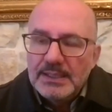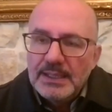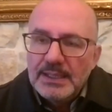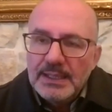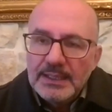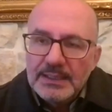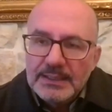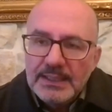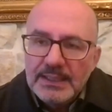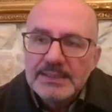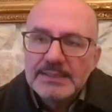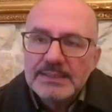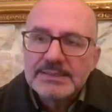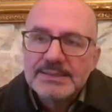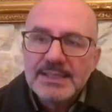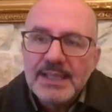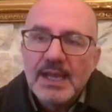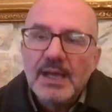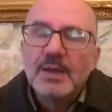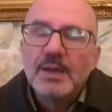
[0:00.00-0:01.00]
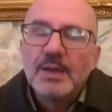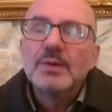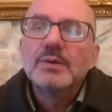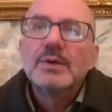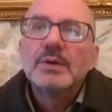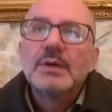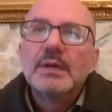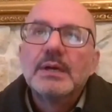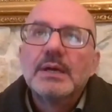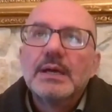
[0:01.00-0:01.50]
it is
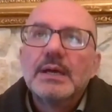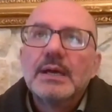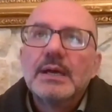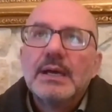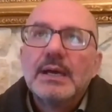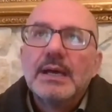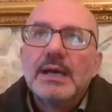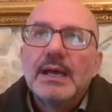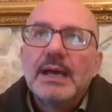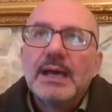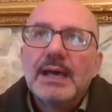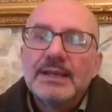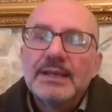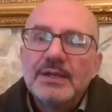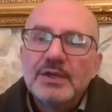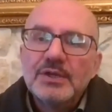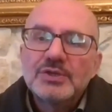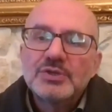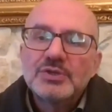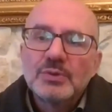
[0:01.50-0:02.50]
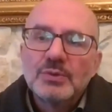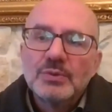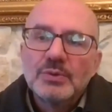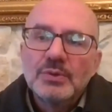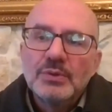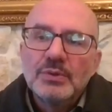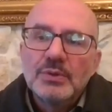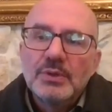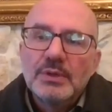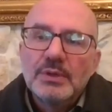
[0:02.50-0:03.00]
now an
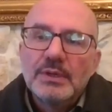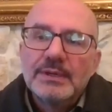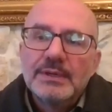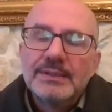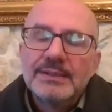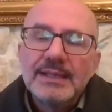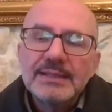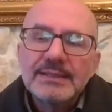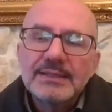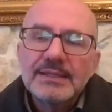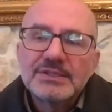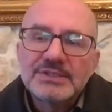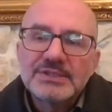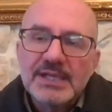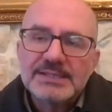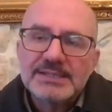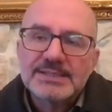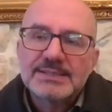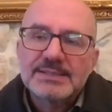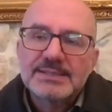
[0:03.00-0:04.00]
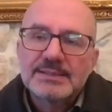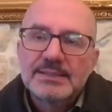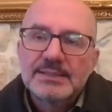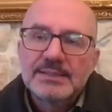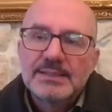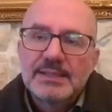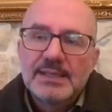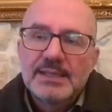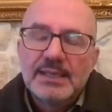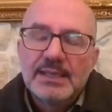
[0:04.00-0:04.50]
issue, not just
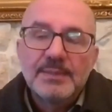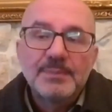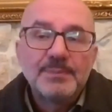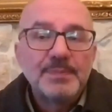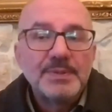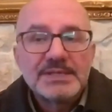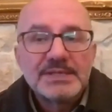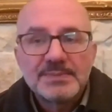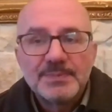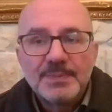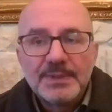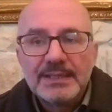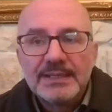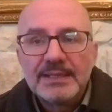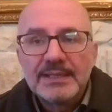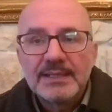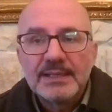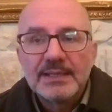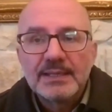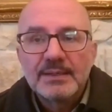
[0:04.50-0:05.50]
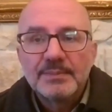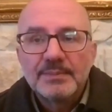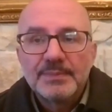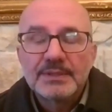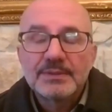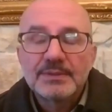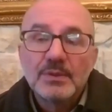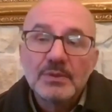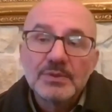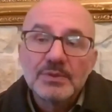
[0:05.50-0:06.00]
a peace building,
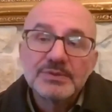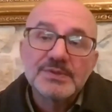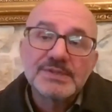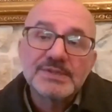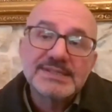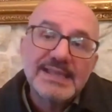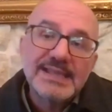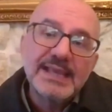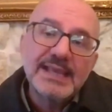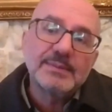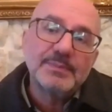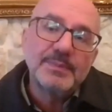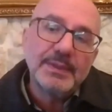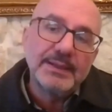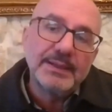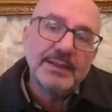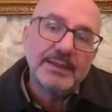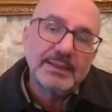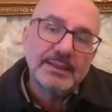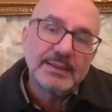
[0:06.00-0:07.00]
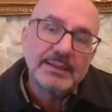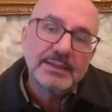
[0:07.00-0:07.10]
but also state building.